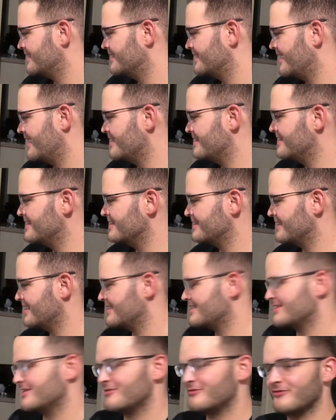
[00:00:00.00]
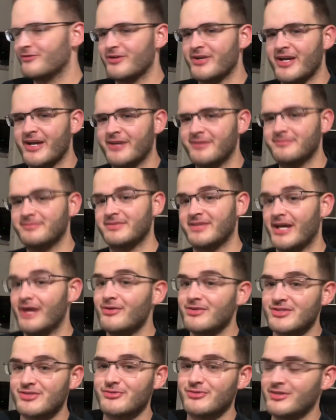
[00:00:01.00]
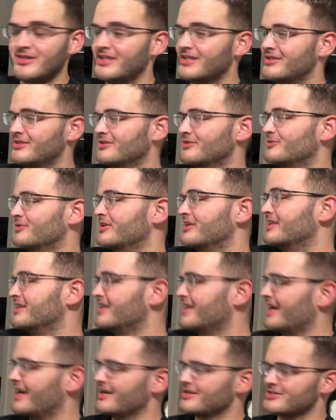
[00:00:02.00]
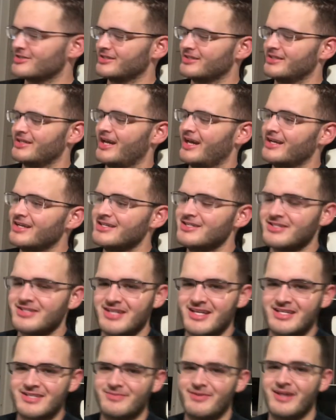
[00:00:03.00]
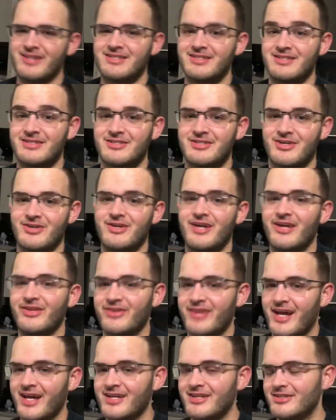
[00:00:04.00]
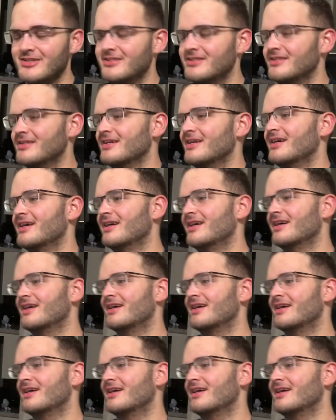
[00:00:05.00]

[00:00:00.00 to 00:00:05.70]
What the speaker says: Yeah, I think that's it for now. That was a really good one, actually. I didn't expect it to turn out that good.